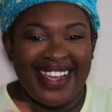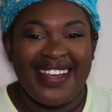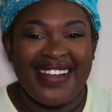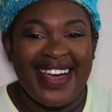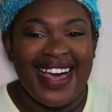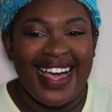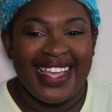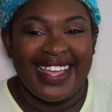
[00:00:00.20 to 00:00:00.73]
So
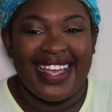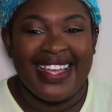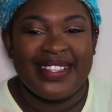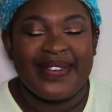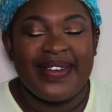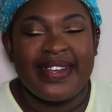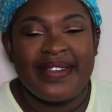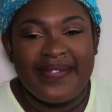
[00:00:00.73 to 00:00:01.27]
hi guys,
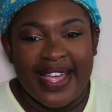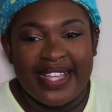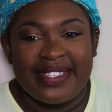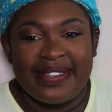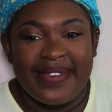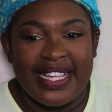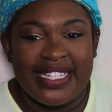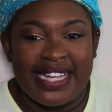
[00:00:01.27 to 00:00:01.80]
welcome back
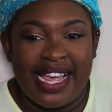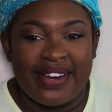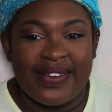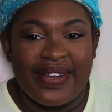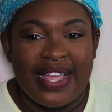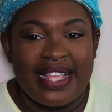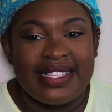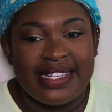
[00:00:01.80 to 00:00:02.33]
to my
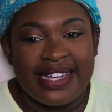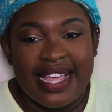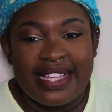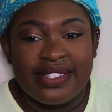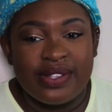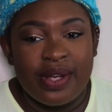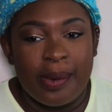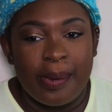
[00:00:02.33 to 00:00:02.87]
channel, and
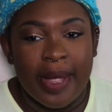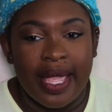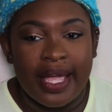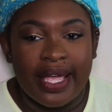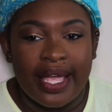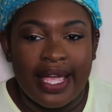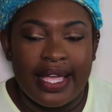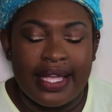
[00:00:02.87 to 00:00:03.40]
today's
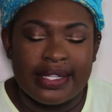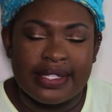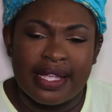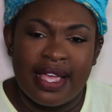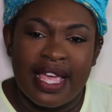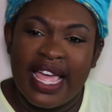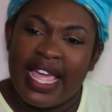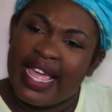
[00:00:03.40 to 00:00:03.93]
topic is
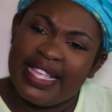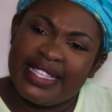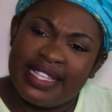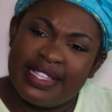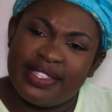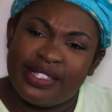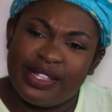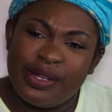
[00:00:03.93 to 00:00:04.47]
is
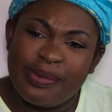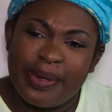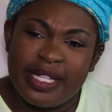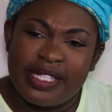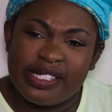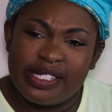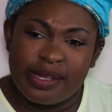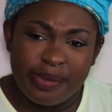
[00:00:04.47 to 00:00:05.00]
it
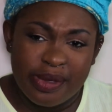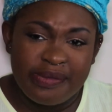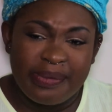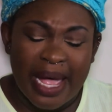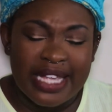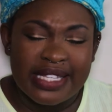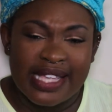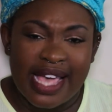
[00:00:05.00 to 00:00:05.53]
stupid to move
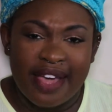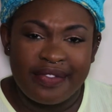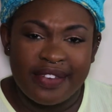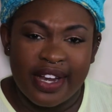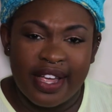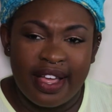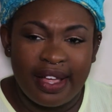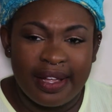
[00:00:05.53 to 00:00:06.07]
back to
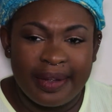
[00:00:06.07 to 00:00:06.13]
Africa?